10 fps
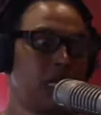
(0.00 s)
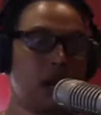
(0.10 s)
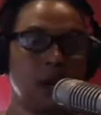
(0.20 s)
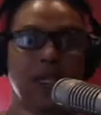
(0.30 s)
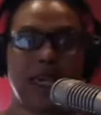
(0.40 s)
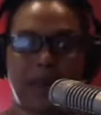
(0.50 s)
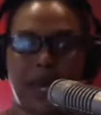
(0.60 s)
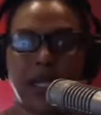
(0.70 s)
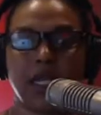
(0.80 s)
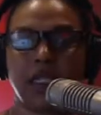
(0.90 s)
young
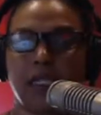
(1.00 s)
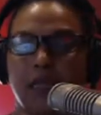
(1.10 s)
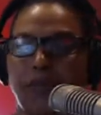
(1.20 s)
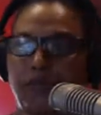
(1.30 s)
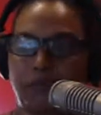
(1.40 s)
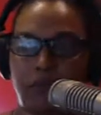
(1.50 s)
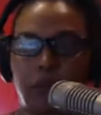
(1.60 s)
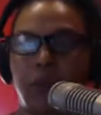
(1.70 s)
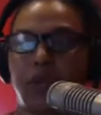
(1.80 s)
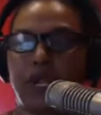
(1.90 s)
Caymanians
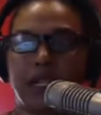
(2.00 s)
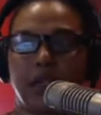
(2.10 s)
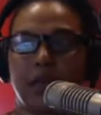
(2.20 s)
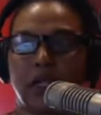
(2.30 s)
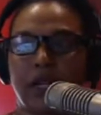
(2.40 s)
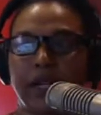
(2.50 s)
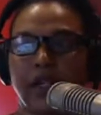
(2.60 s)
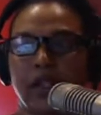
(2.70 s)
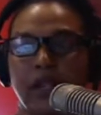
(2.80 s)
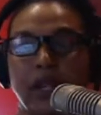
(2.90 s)
training to be
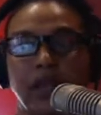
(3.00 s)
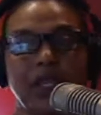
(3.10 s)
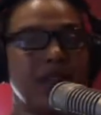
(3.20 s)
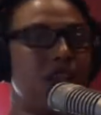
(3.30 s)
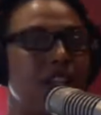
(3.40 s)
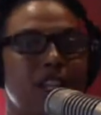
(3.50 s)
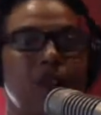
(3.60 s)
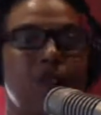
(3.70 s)
lawyers. Now, there's nothing